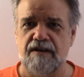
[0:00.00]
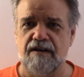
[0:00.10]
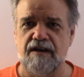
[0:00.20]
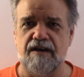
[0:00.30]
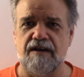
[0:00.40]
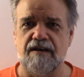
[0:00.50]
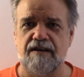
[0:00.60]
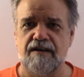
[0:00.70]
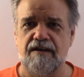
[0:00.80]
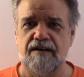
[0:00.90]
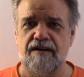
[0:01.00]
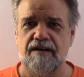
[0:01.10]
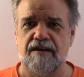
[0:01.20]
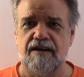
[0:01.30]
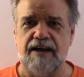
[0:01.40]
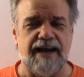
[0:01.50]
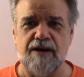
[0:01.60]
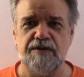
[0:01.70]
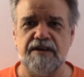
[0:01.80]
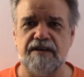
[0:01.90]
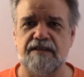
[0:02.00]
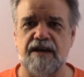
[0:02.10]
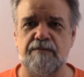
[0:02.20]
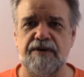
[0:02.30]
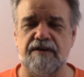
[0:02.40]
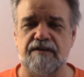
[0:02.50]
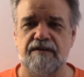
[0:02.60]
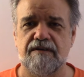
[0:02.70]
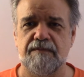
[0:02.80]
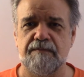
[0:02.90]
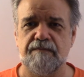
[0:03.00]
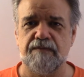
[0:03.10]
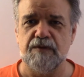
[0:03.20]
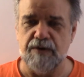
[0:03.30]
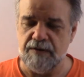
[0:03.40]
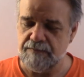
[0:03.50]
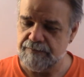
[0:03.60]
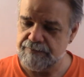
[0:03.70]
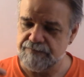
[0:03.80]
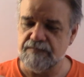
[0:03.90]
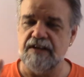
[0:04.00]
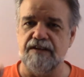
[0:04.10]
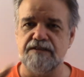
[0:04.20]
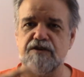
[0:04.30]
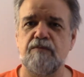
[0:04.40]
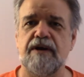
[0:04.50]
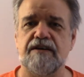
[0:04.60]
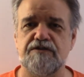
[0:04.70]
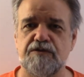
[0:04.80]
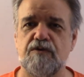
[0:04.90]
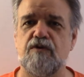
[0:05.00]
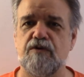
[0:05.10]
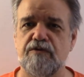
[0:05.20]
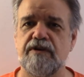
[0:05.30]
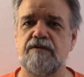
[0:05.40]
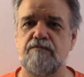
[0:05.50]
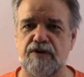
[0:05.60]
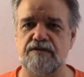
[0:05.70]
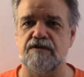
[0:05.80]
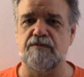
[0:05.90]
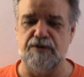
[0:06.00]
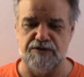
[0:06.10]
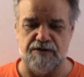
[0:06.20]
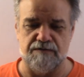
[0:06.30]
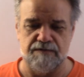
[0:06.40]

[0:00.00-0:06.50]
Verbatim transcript: uh, how did it get that big? Well, let's go back to ordering books on a bookshelf.